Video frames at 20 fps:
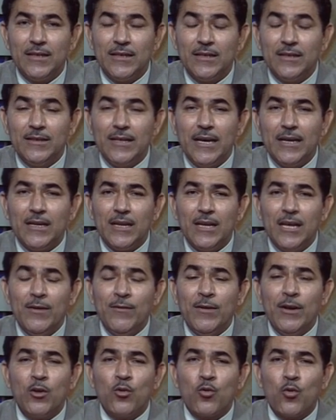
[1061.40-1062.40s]
that
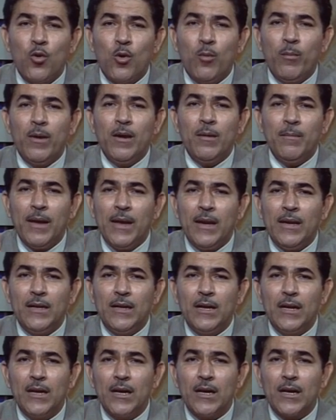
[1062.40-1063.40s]
even a common
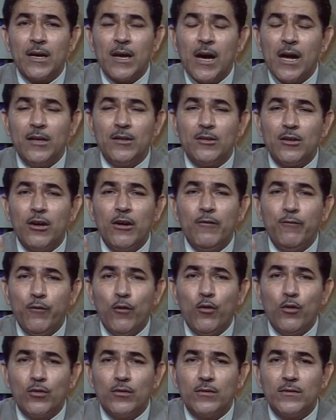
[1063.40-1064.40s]
man can't
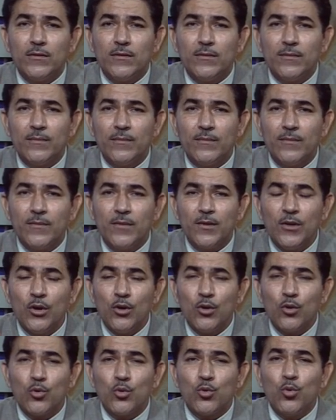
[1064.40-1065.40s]
afford
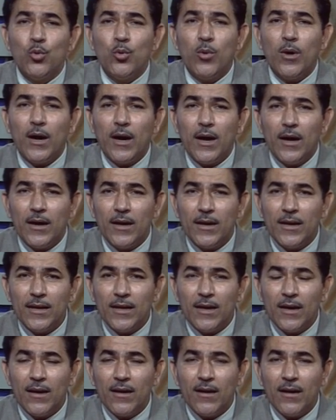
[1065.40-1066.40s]
to
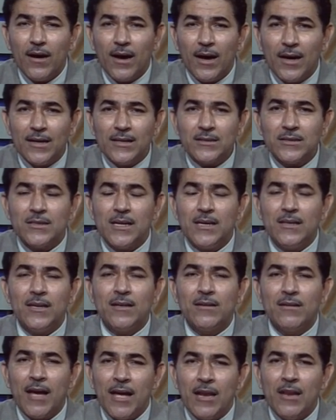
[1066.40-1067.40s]
understand the
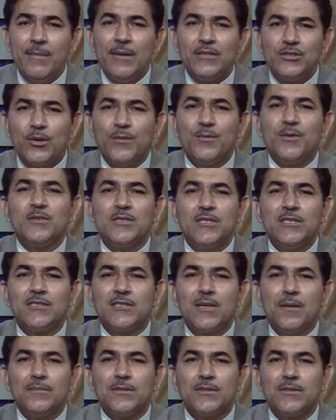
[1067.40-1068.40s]
dynamics of your
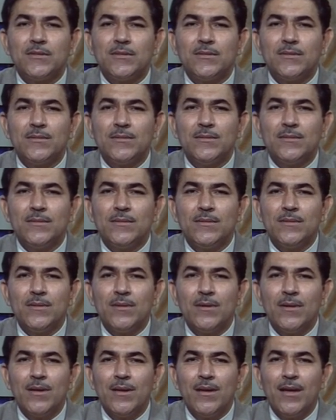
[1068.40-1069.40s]
systems,
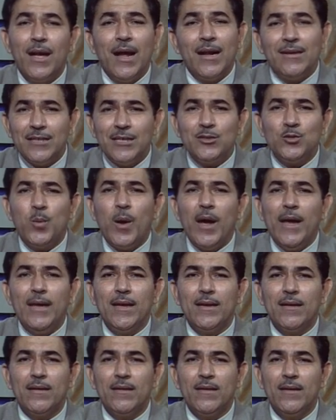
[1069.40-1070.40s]
and that's
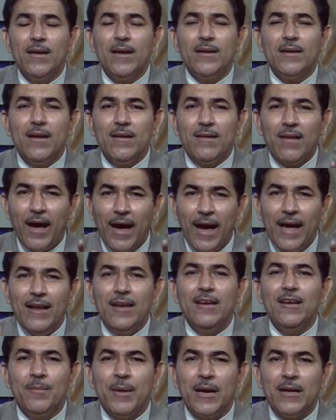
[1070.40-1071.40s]
why it is highly
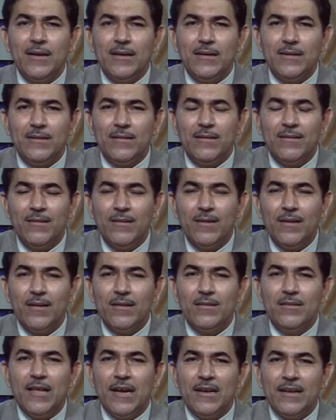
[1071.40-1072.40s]
demanded.
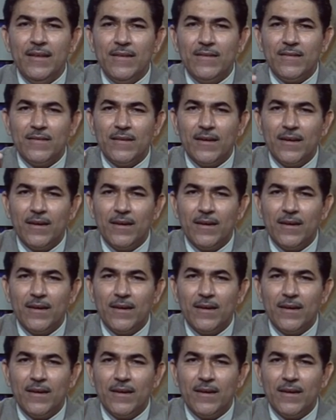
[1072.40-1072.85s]
That is